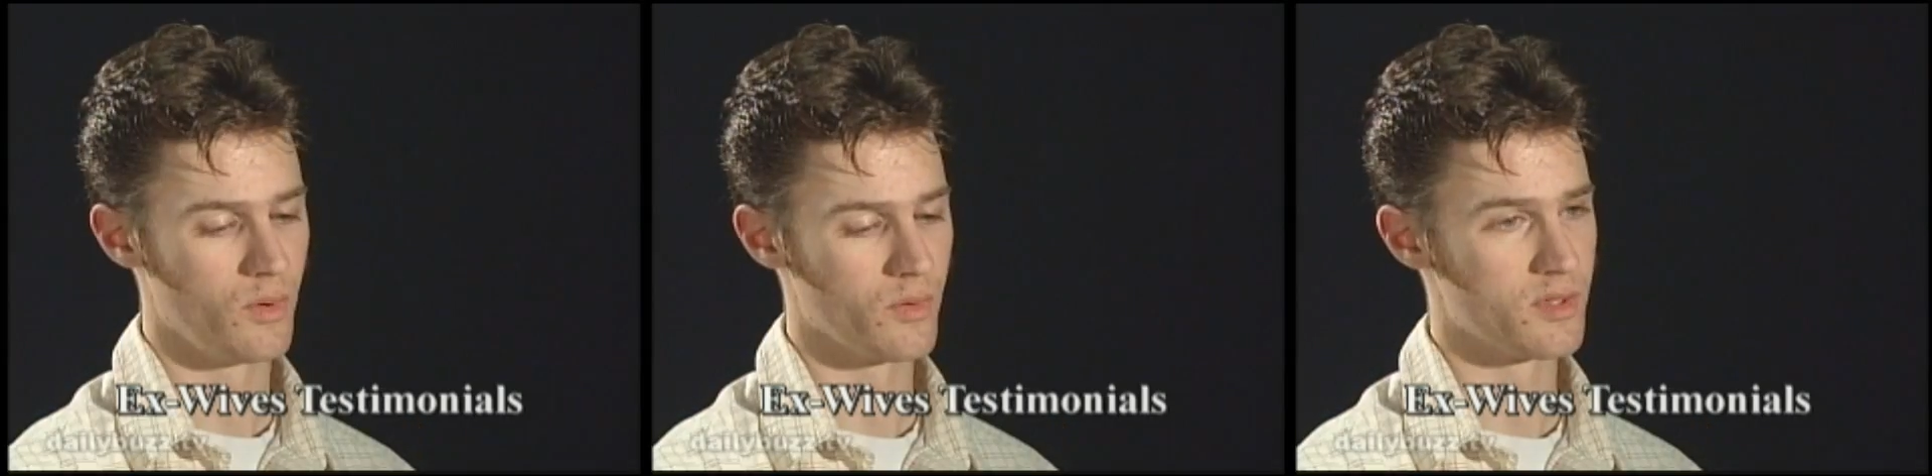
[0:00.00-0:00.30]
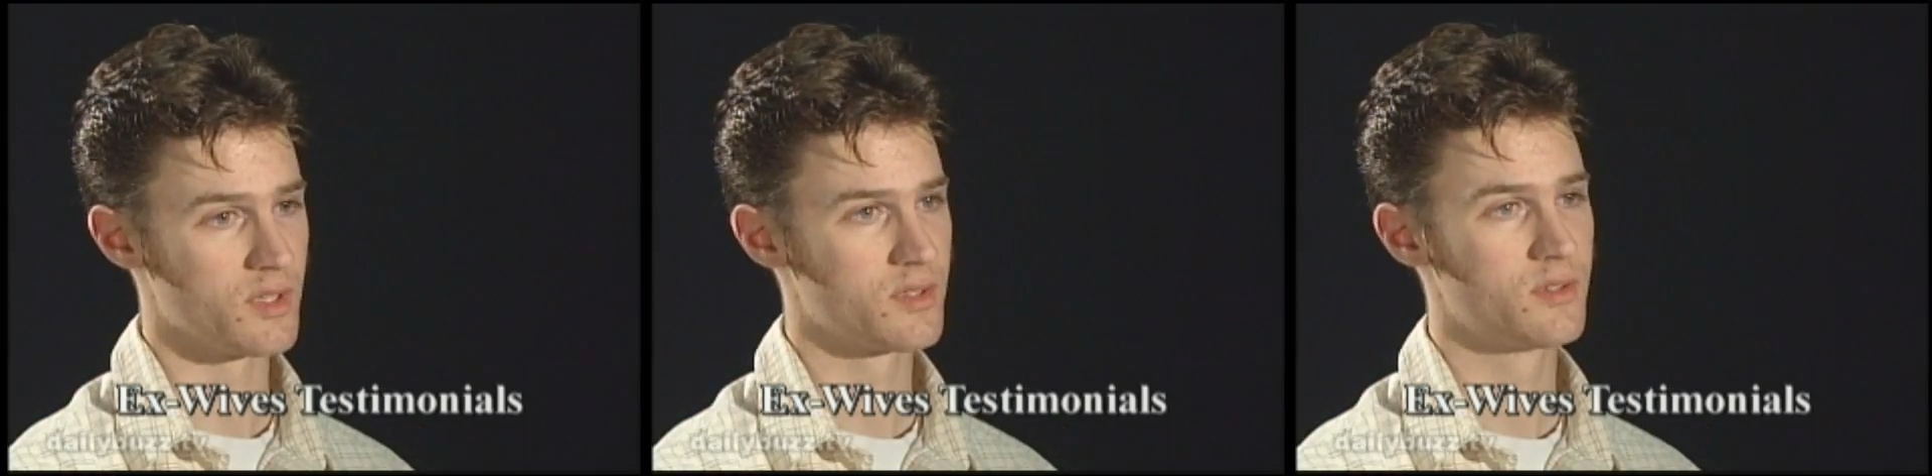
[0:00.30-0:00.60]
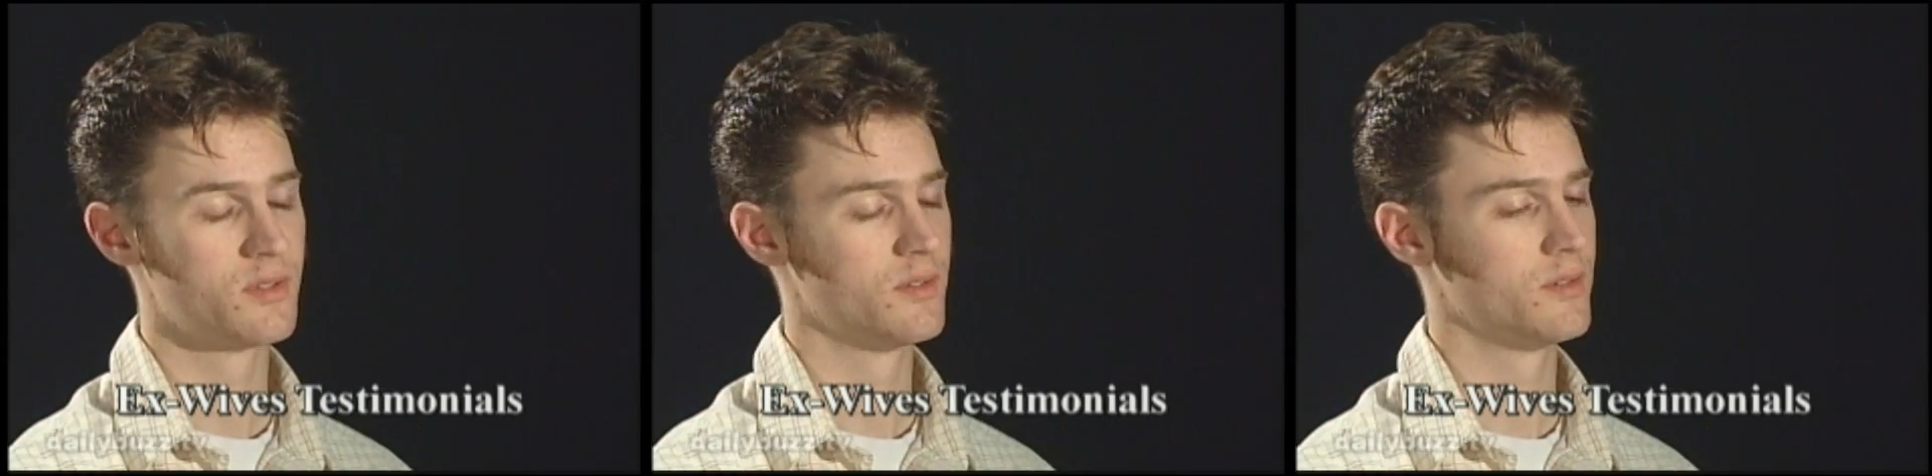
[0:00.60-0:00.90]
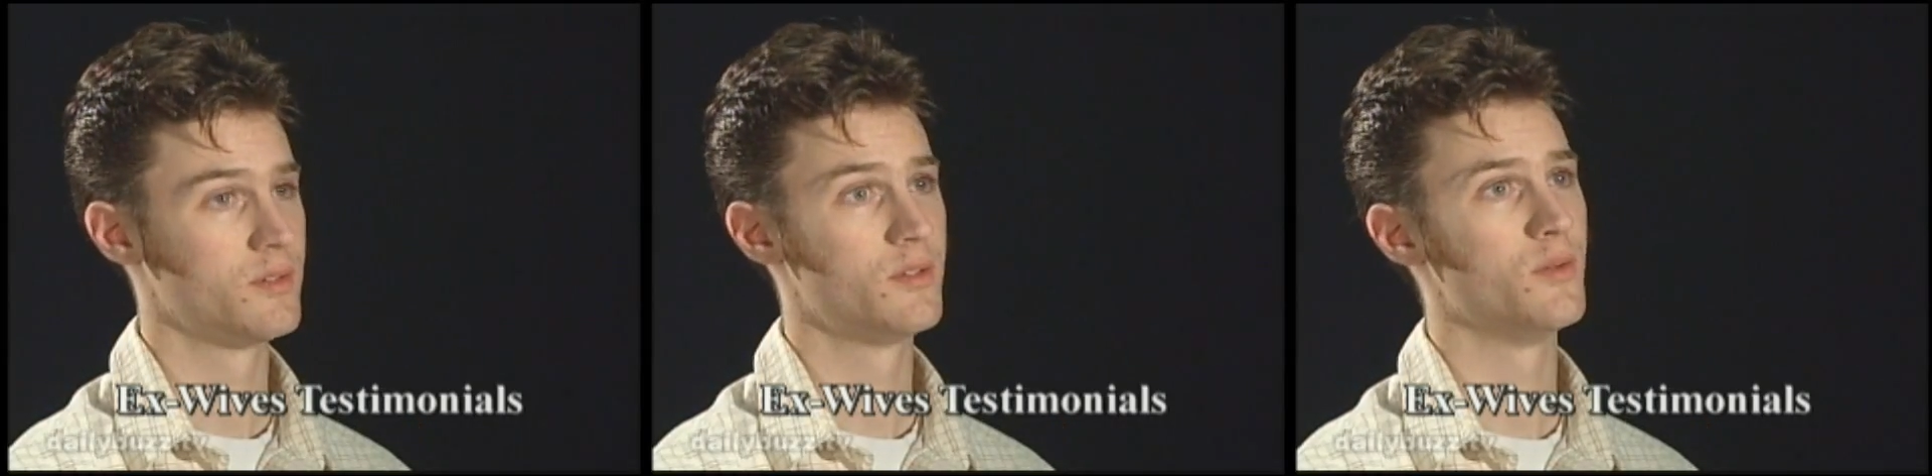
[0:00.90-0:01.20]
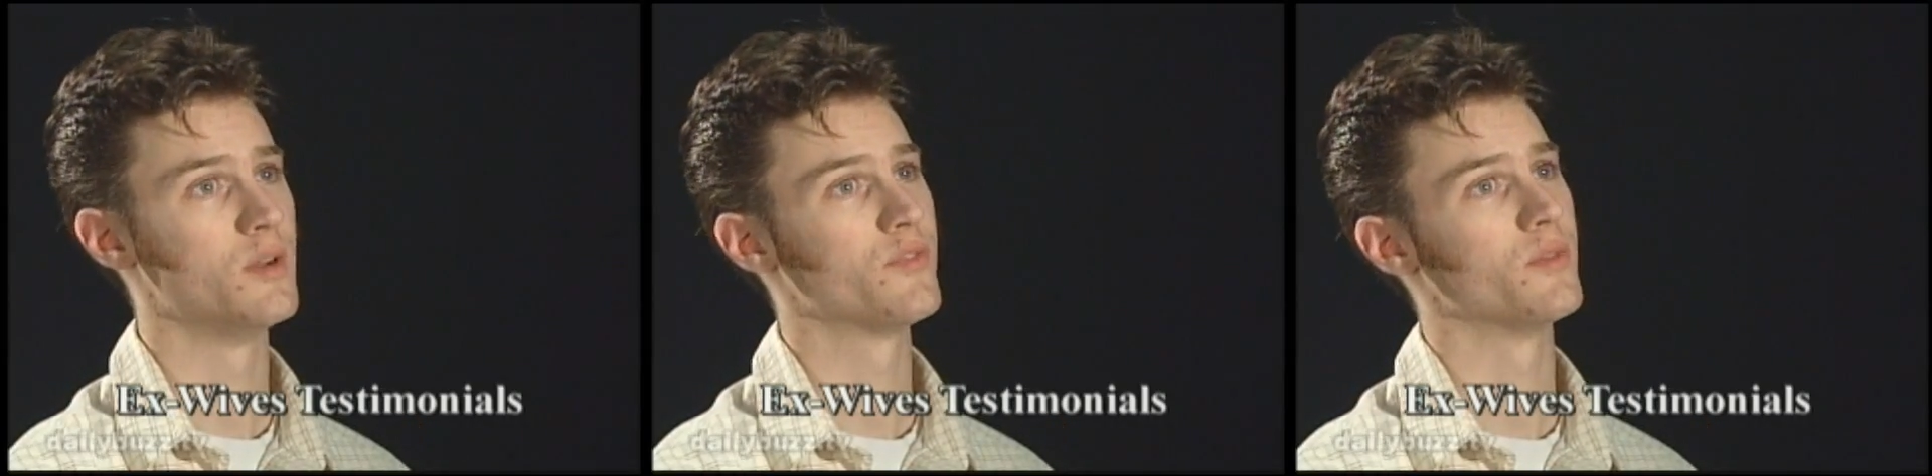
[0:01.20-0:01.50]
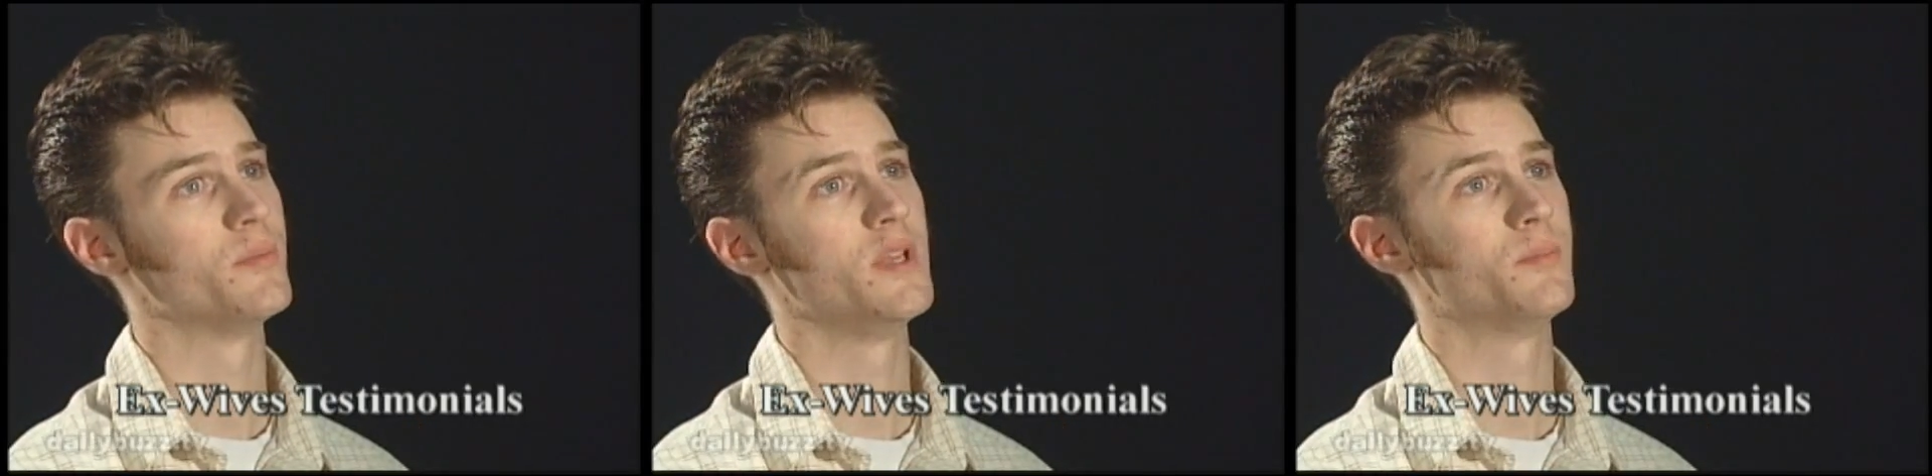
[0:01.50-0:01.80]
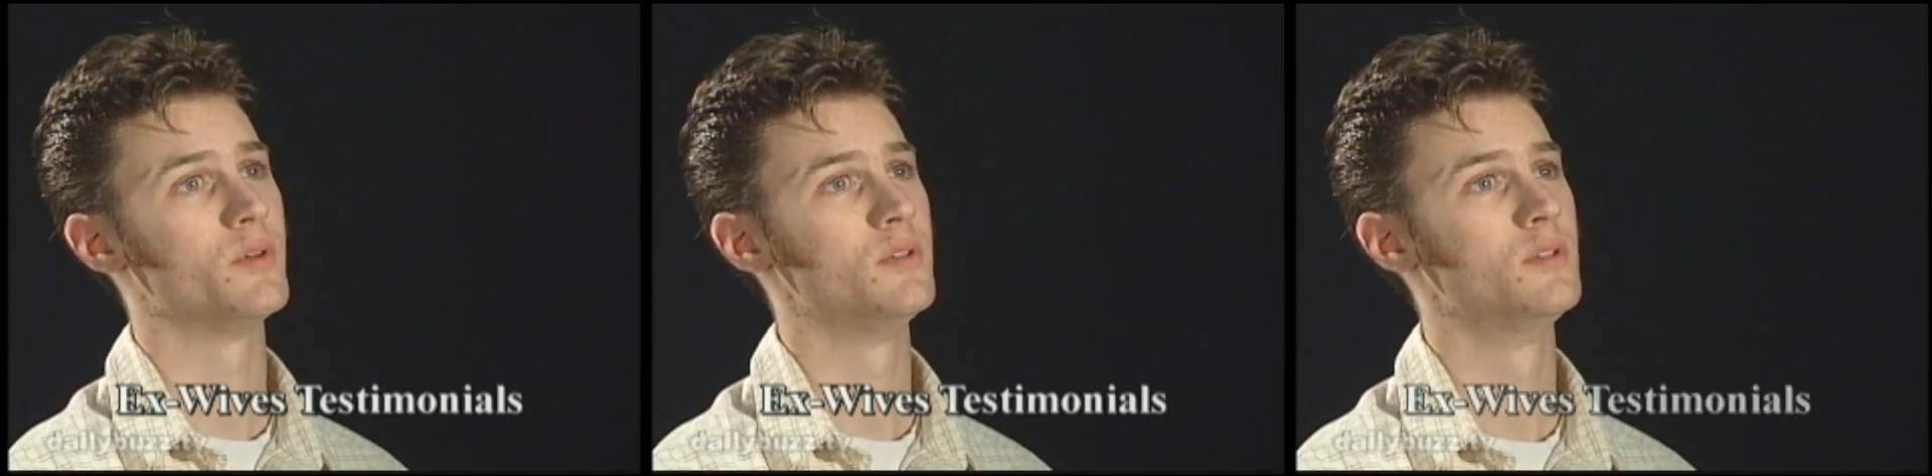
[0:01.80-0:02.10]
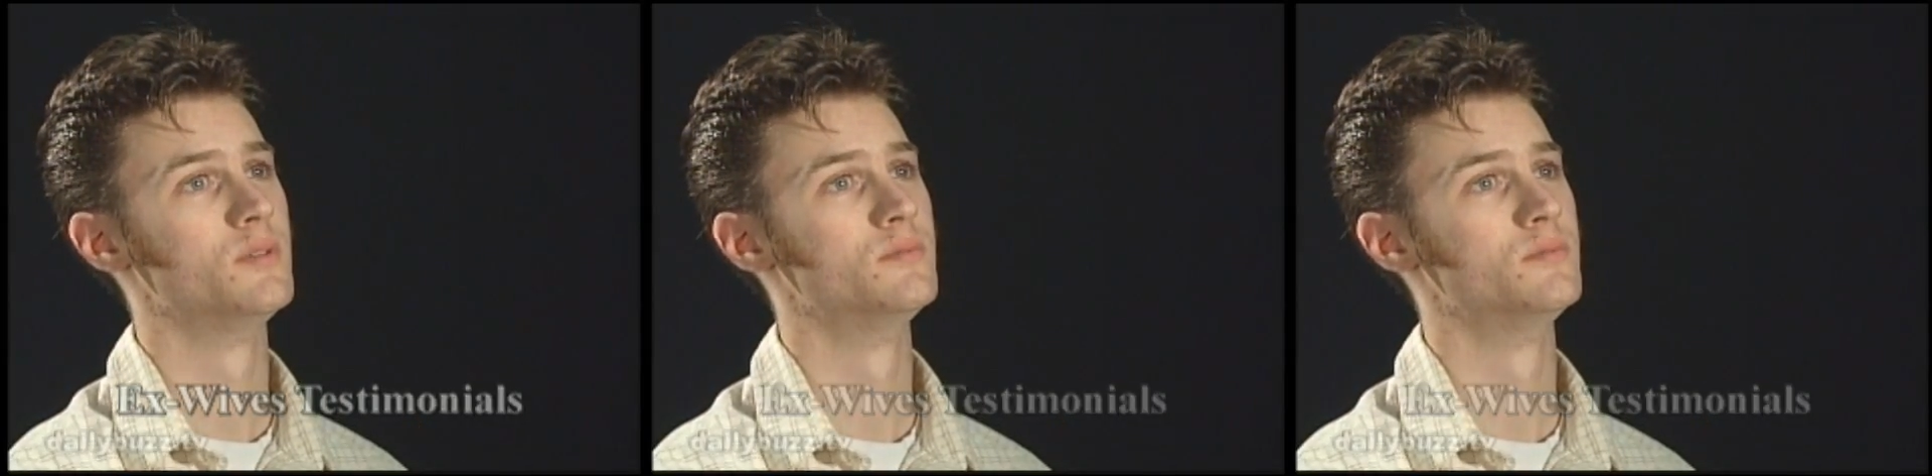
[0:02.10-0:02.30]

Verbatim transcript: We were just two different people.